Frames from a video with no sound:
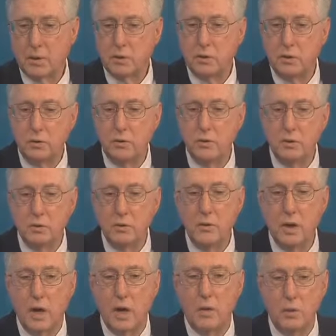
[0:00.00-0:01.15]
because you do
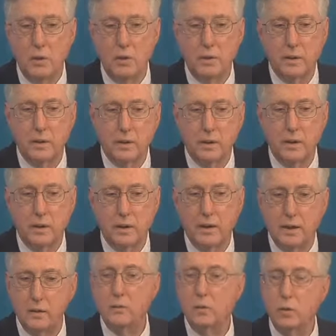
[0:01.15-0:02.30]
not want to get a
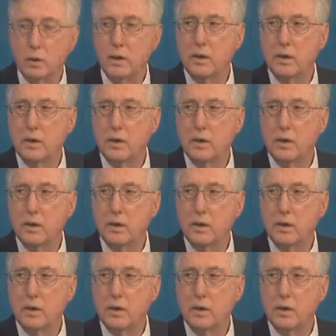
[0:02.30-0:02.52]
hit and